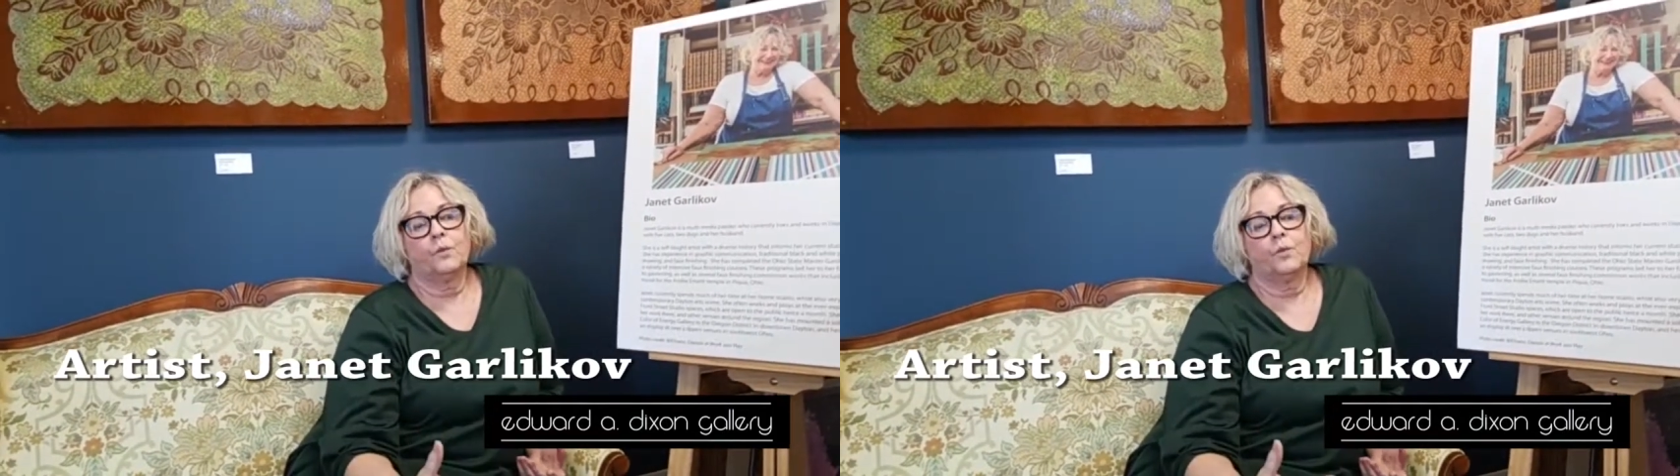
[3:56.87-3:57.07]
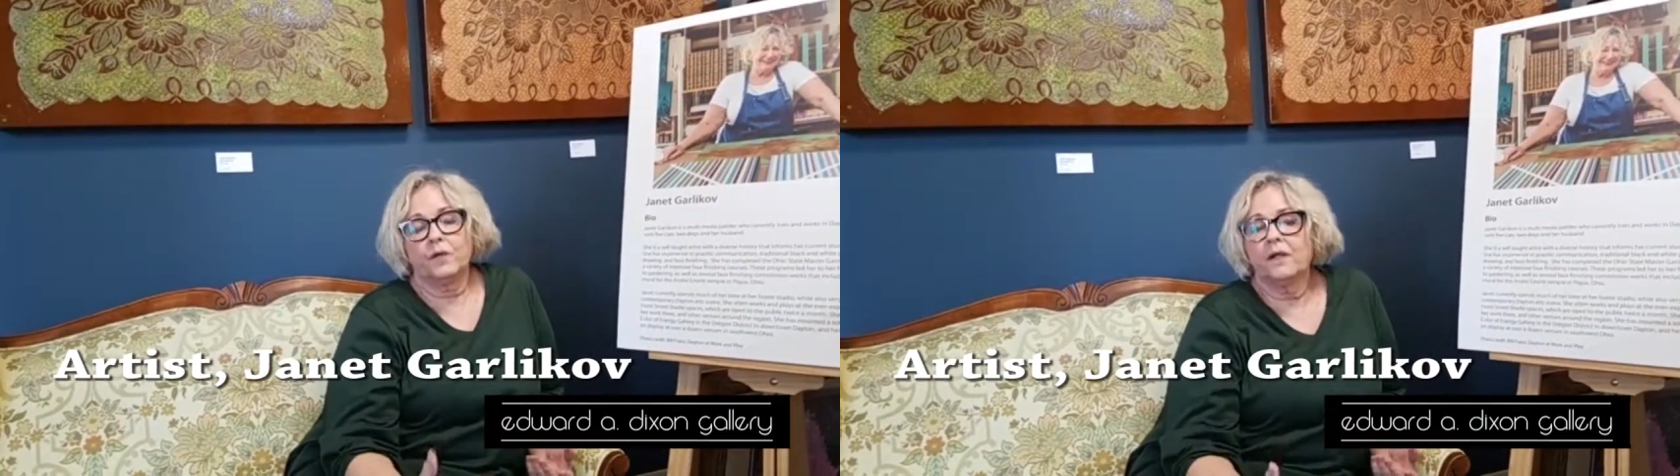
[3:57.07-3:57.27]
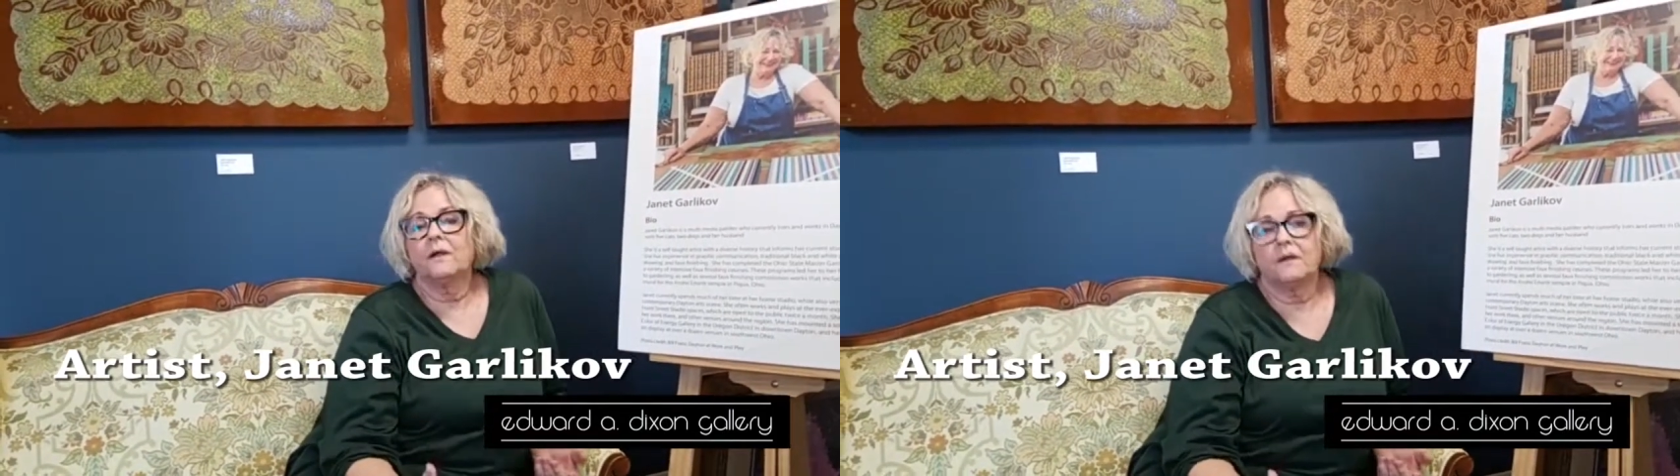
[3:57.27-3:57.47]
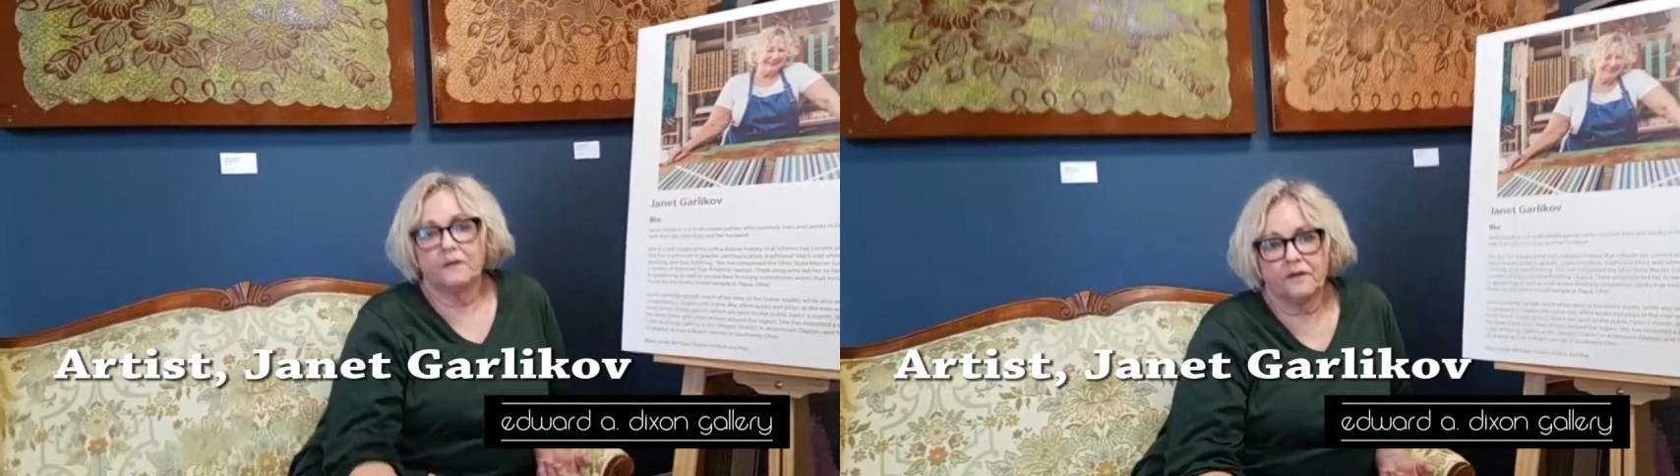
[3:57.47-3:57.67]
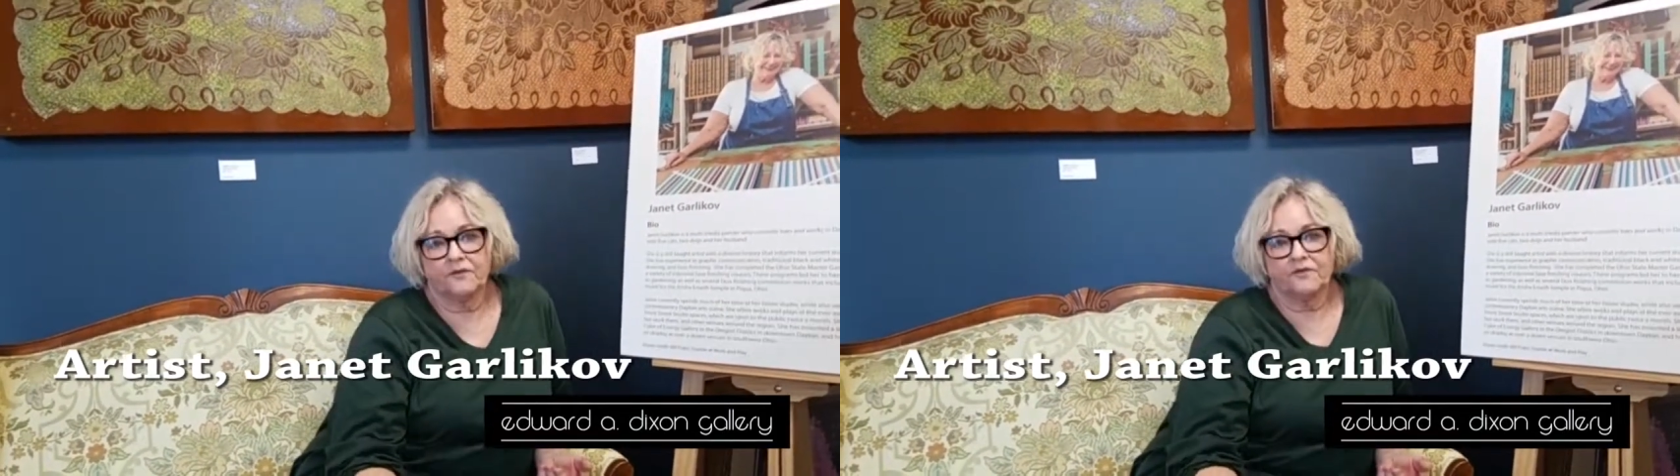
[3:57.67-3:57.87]
working
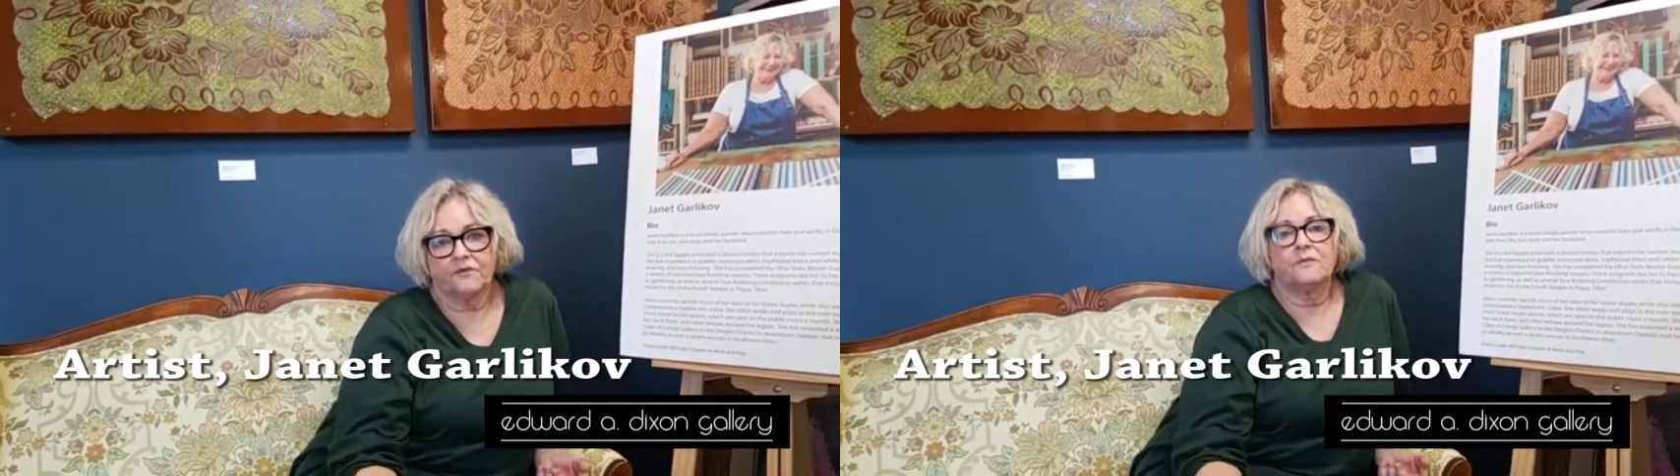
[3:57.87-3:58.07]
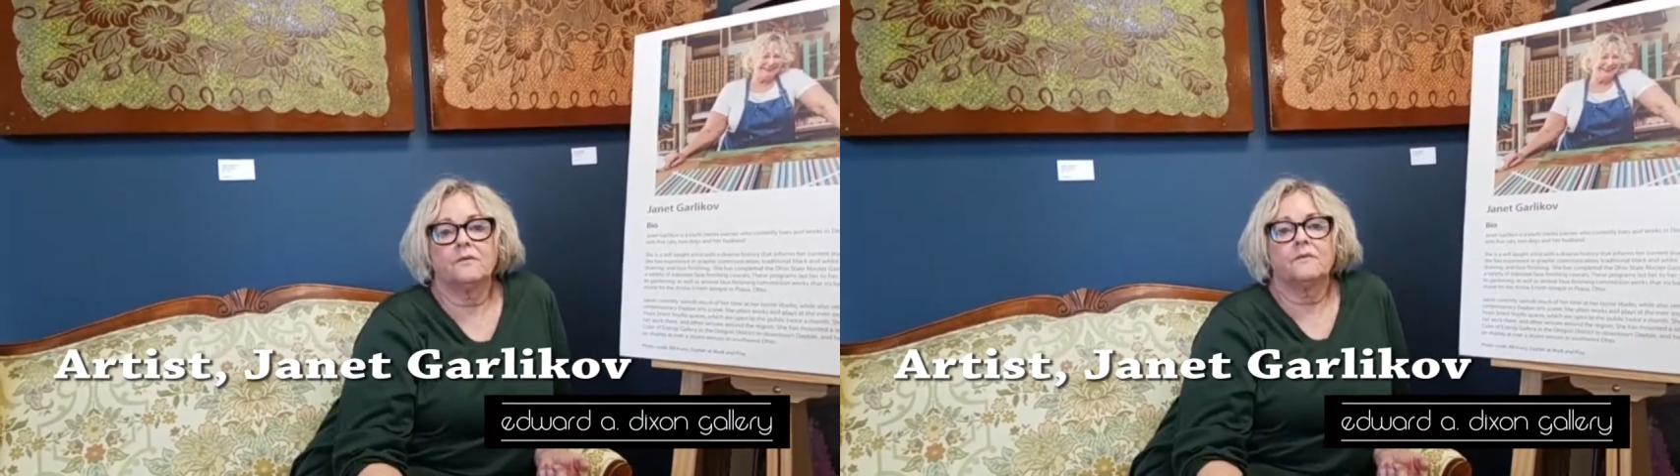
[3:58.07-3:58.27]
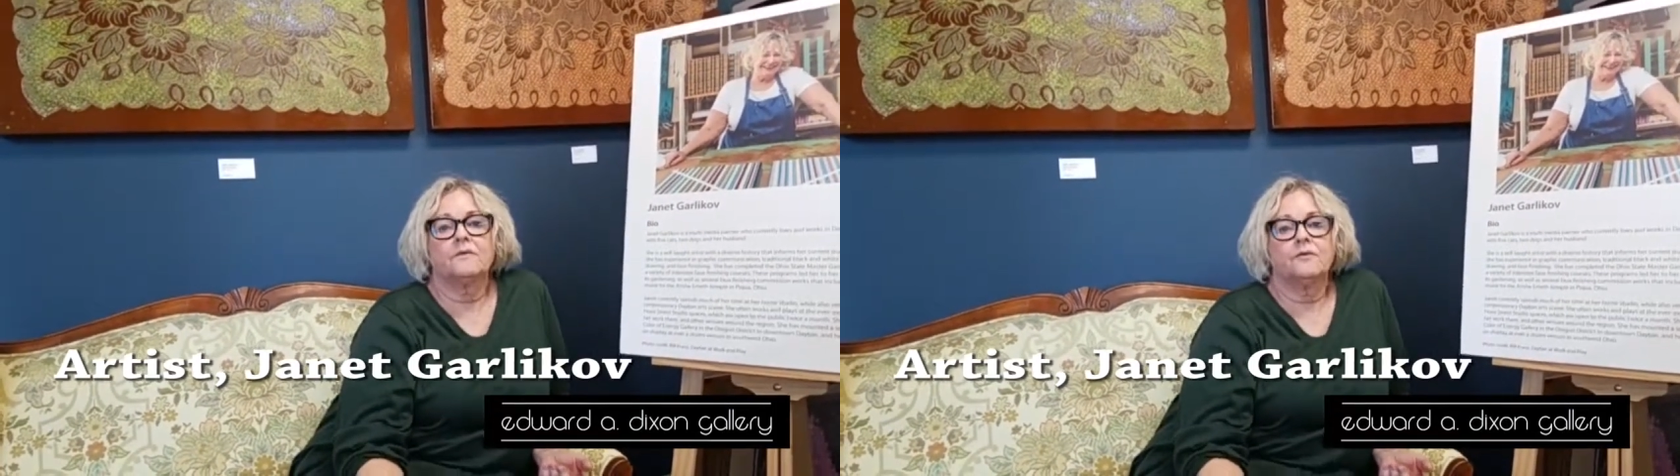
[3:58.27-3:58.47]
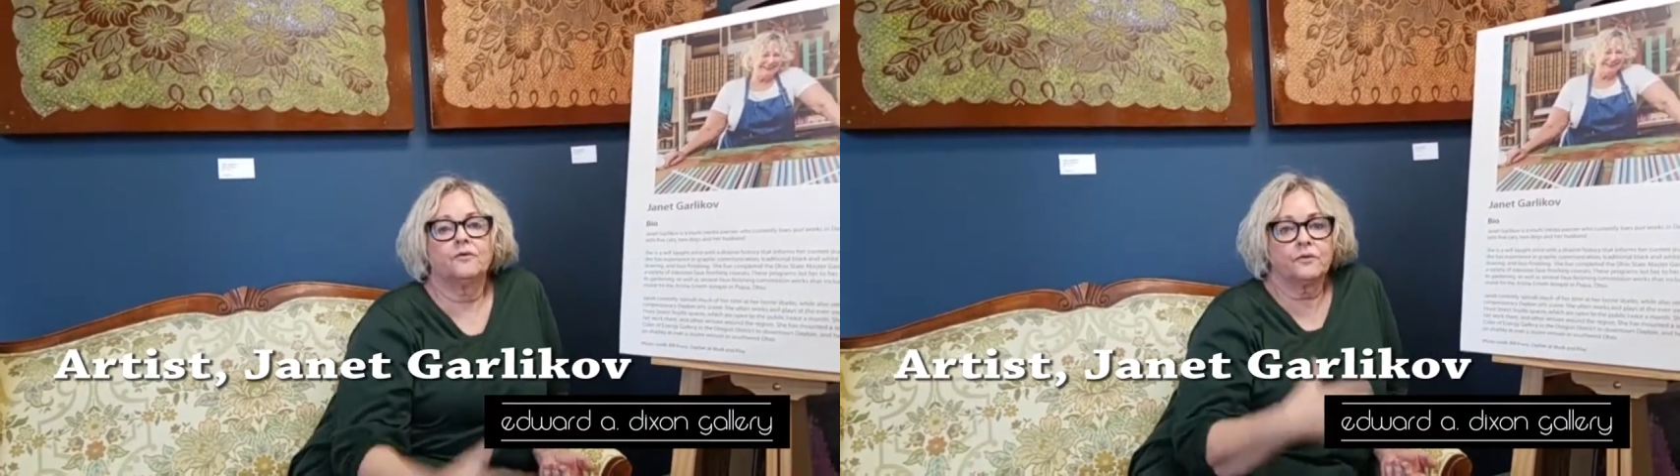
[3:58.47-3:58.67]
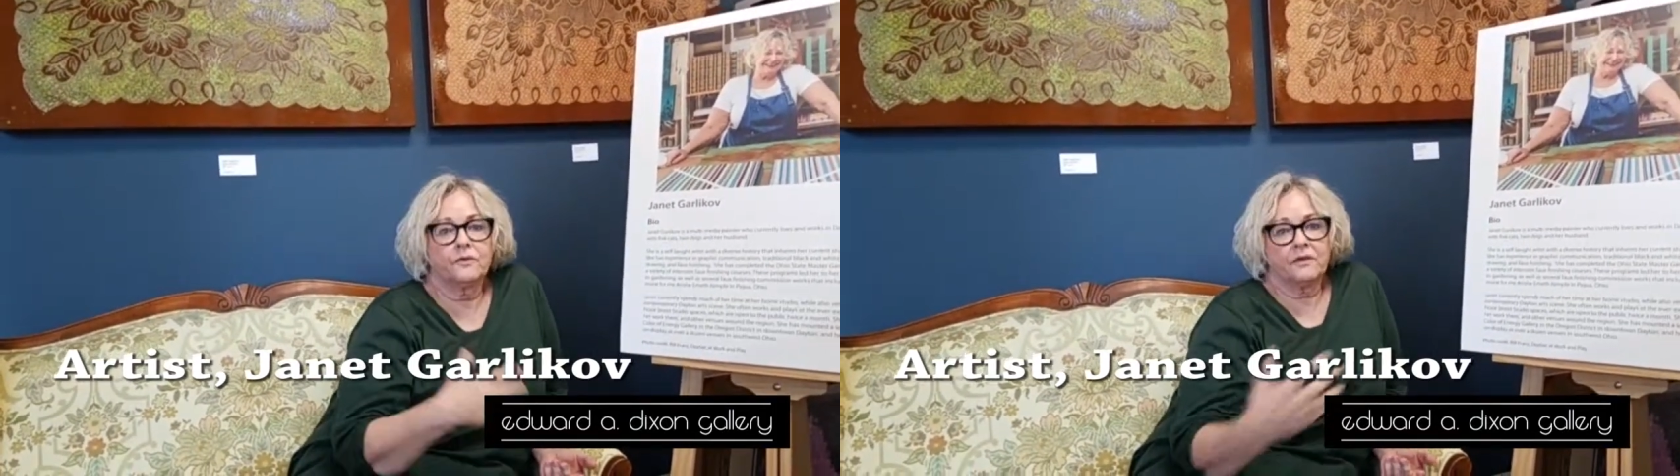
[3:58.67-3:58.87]
artists
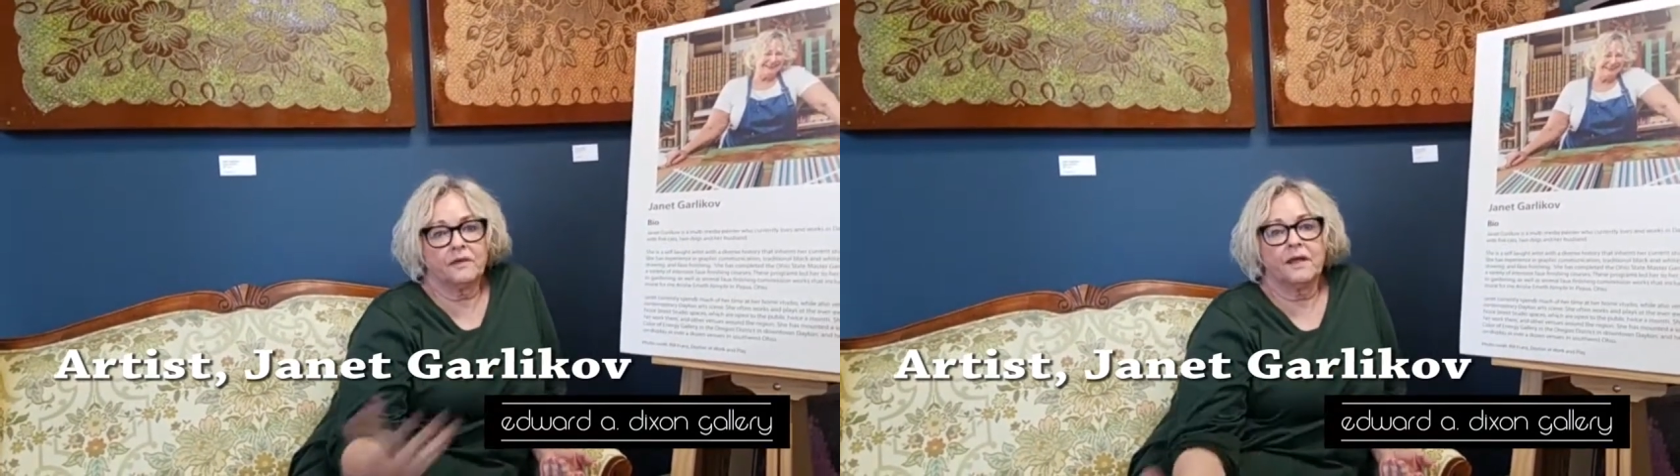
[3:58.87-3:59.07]
during